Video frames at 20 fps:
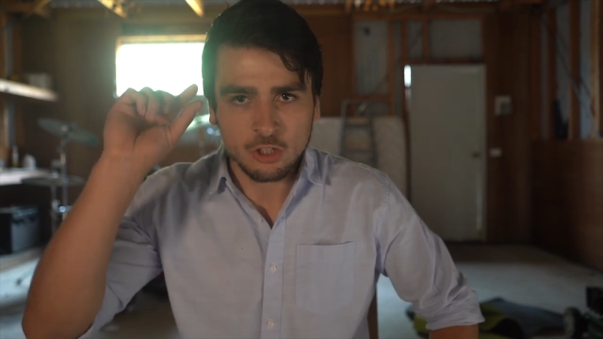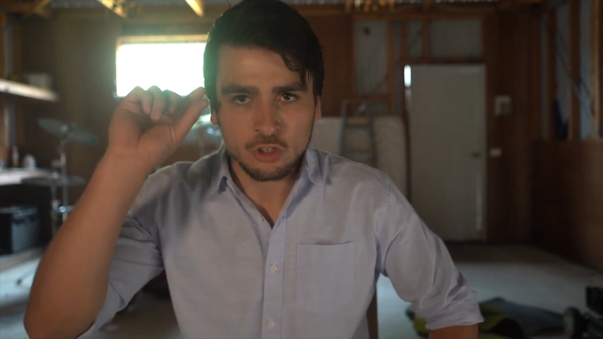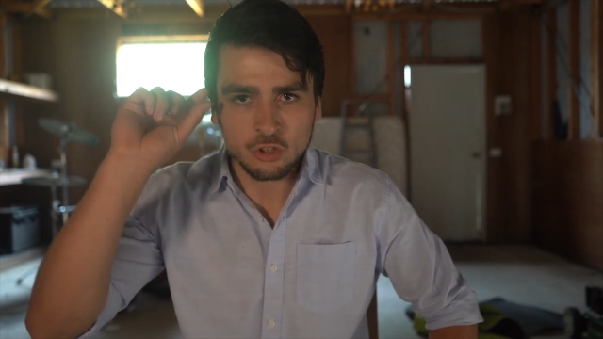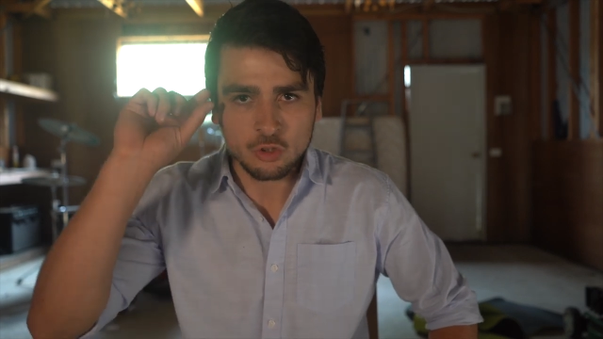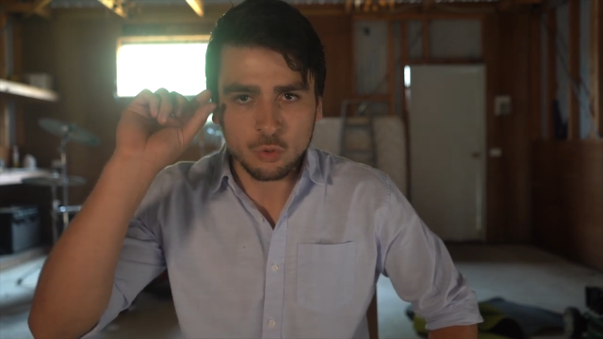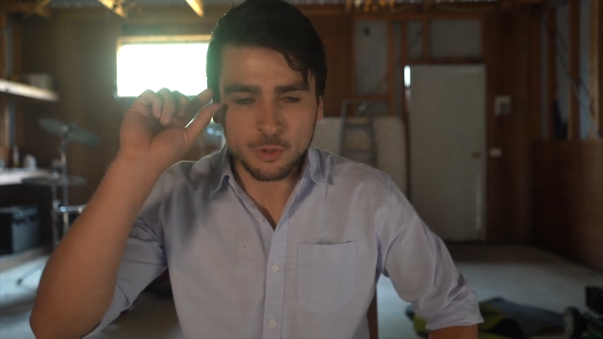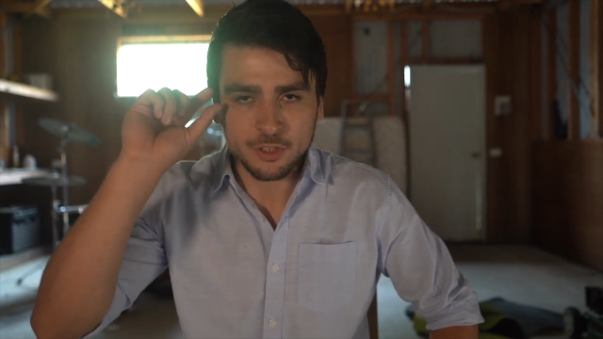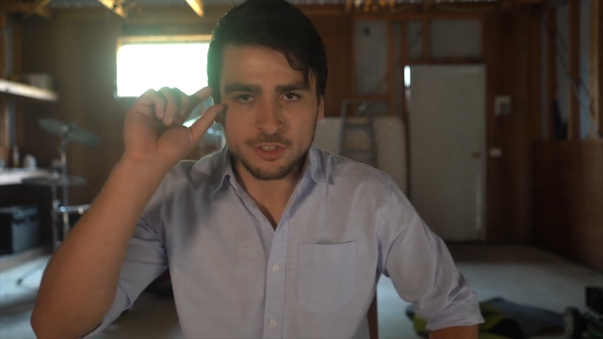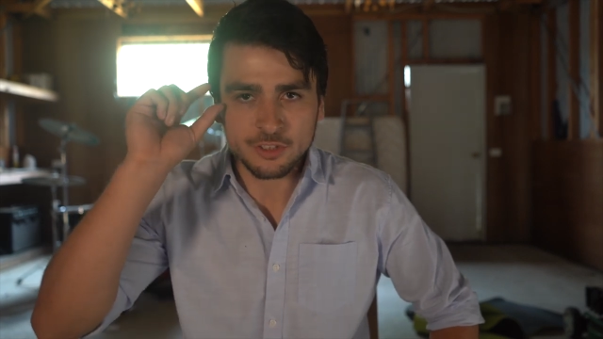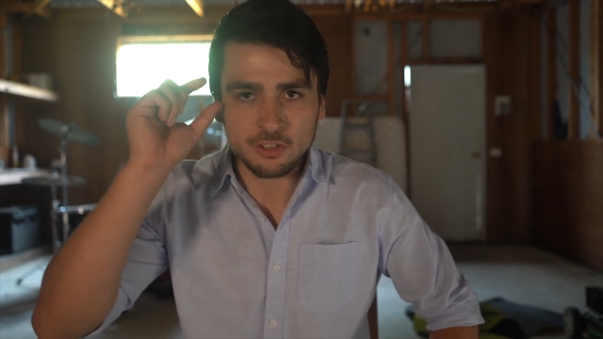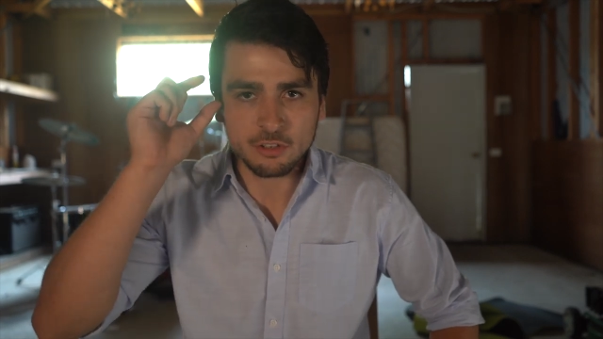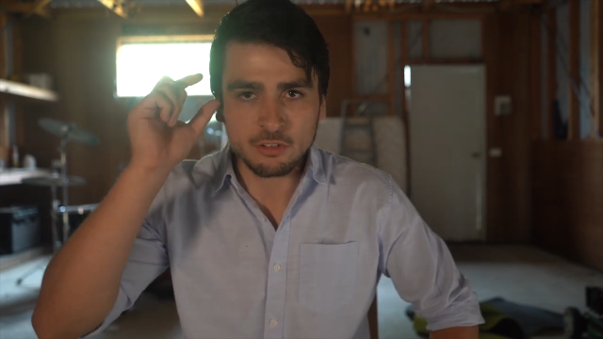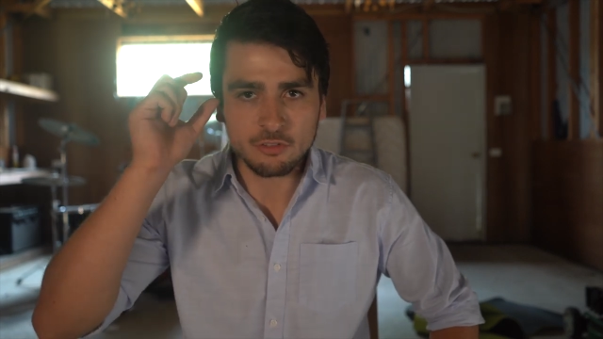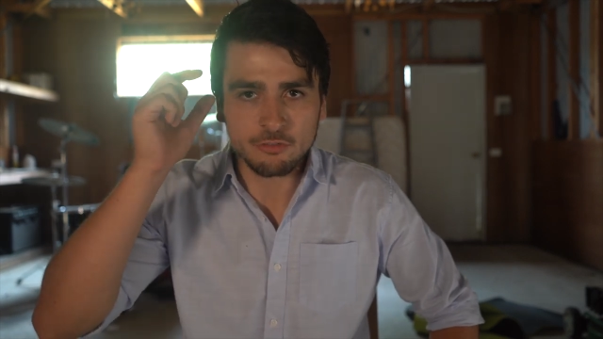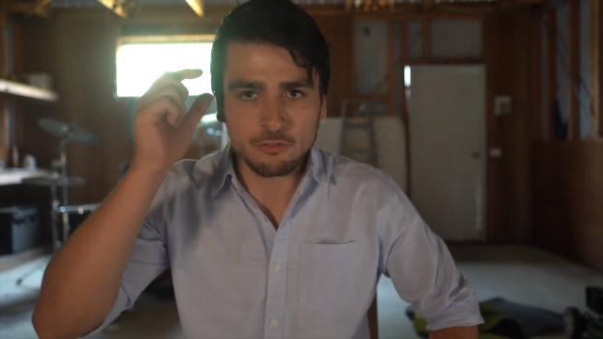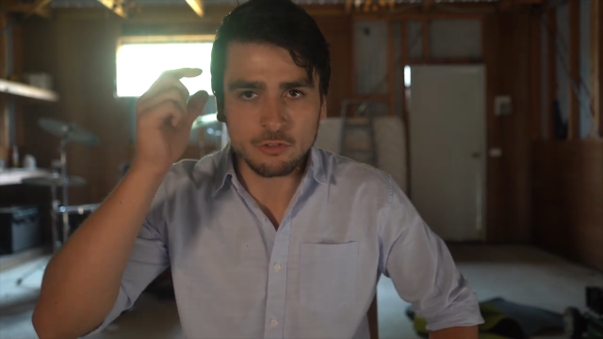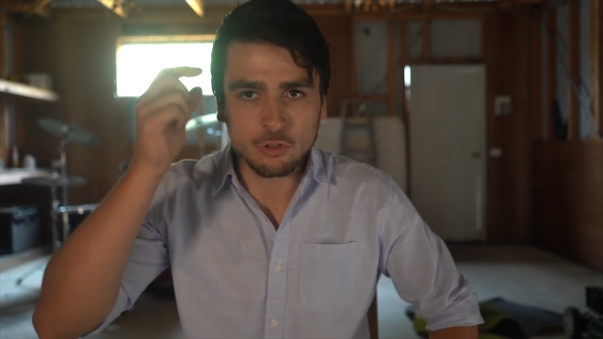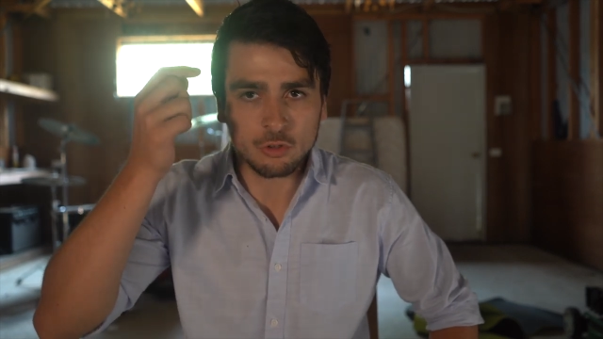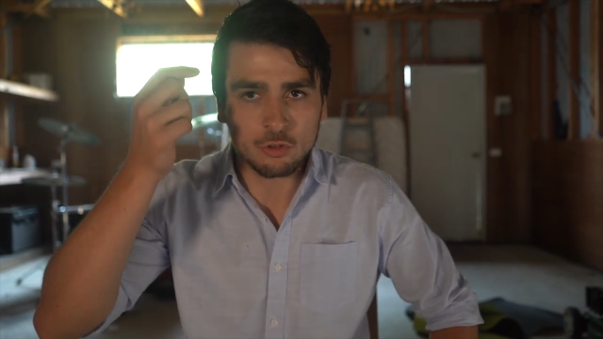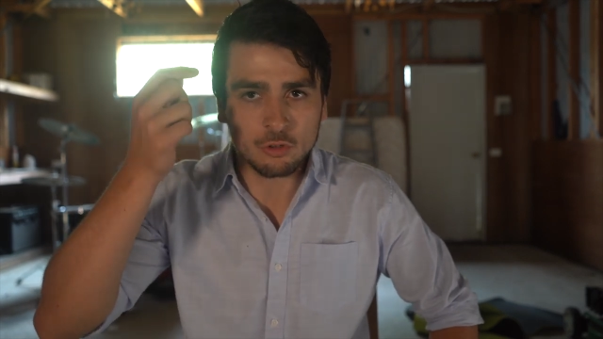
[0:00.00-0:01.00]
twisted
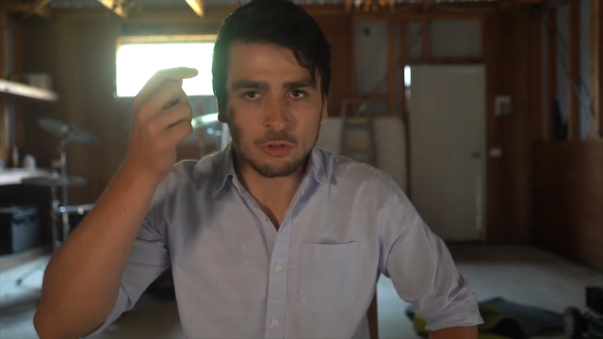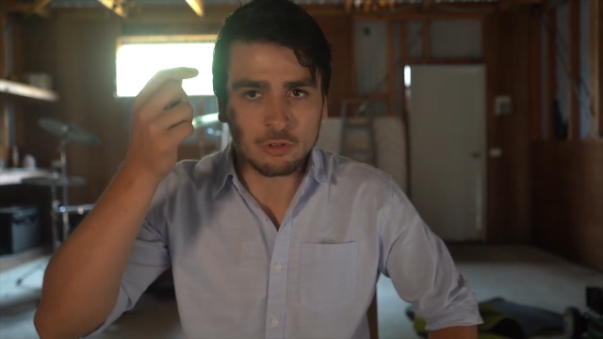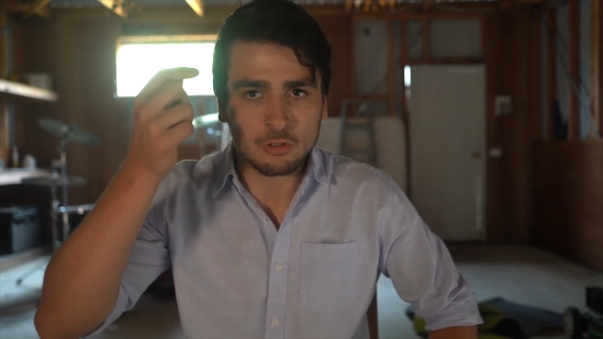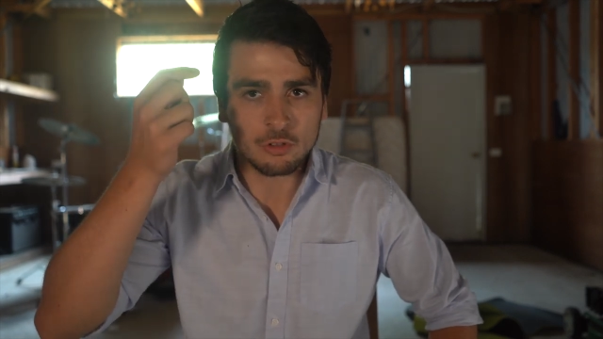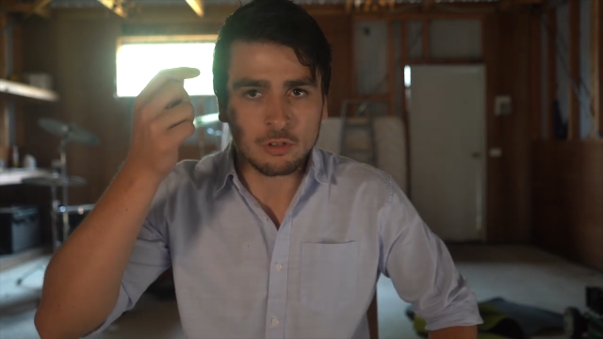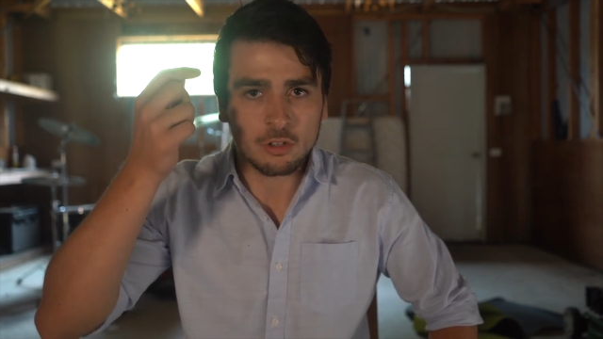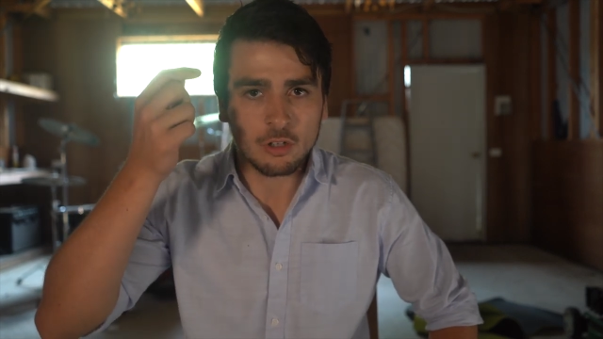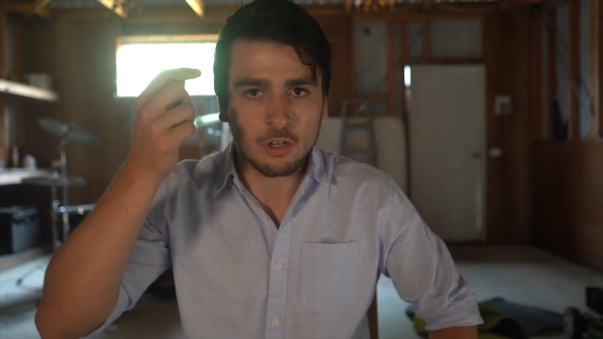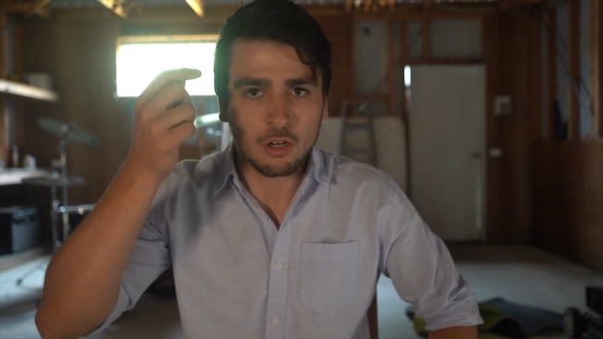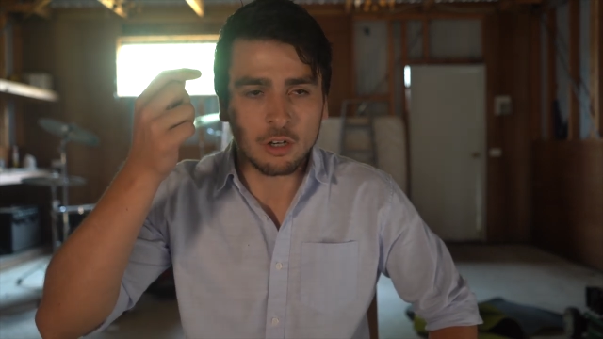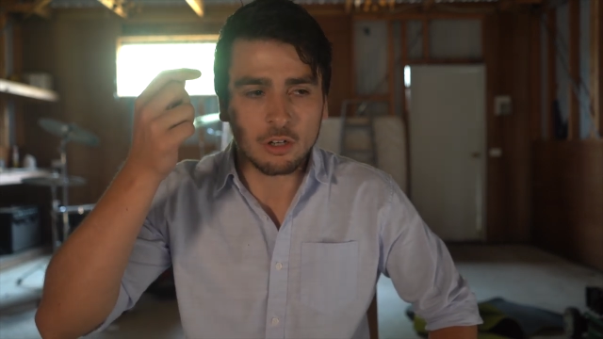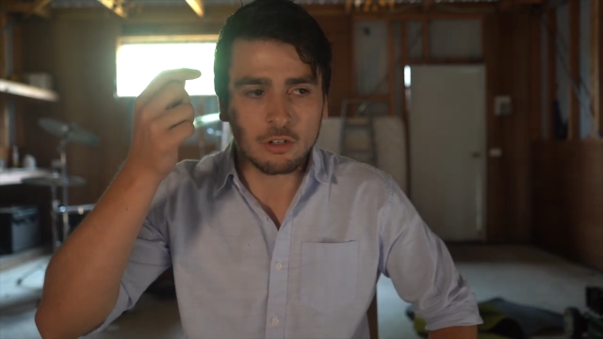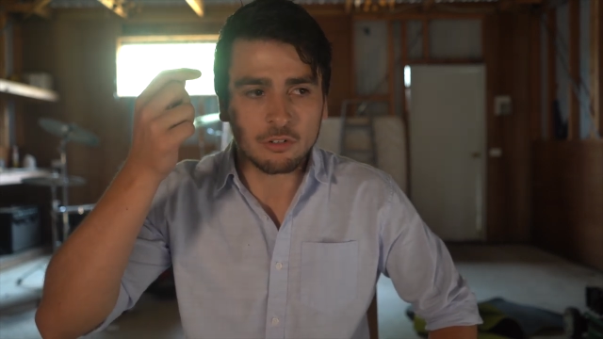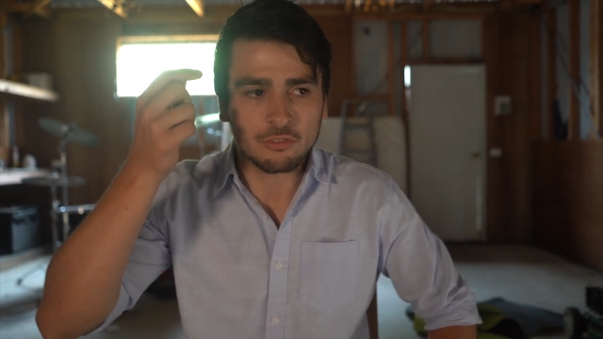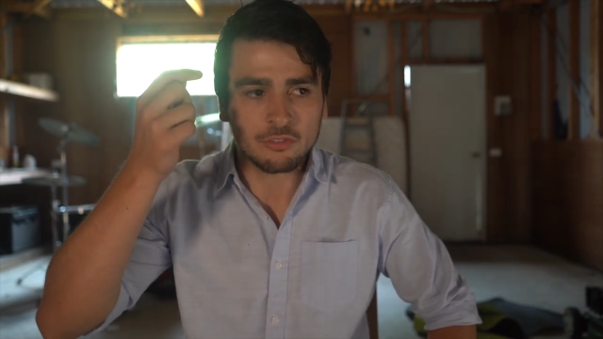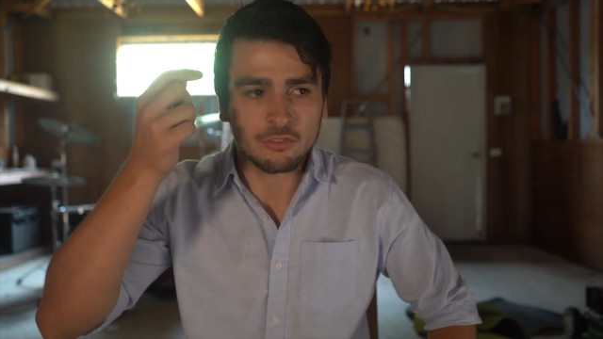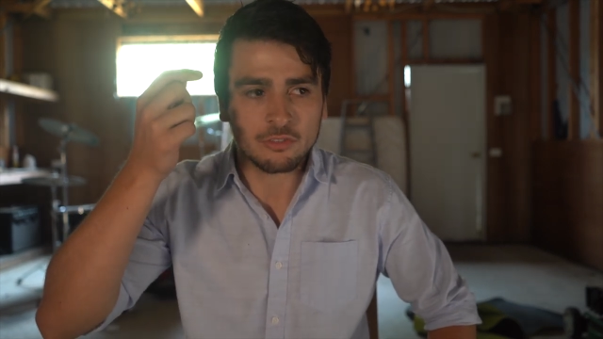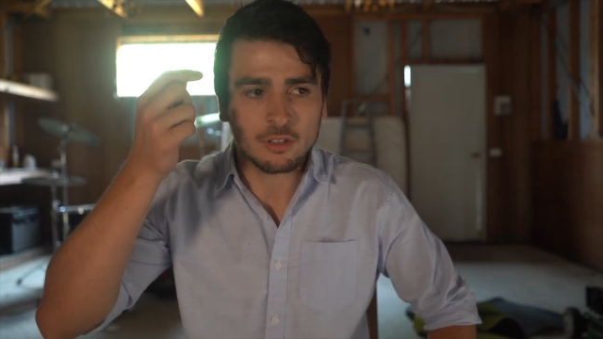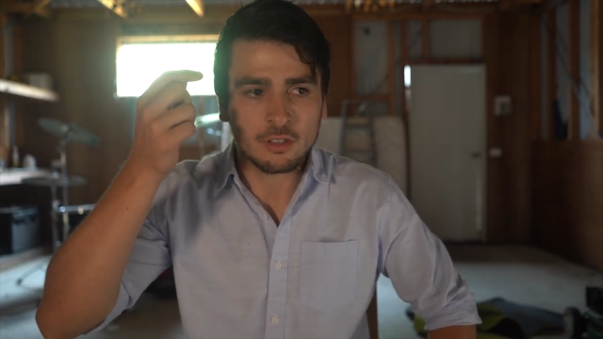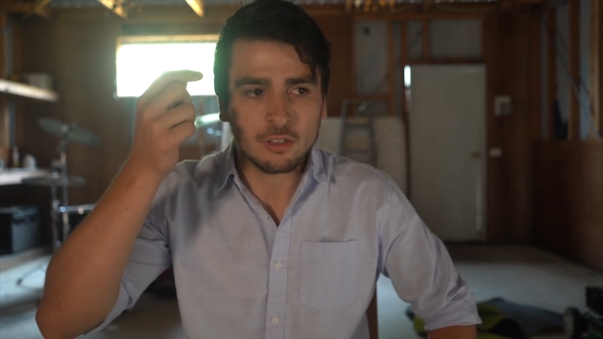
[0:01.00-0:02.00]
view of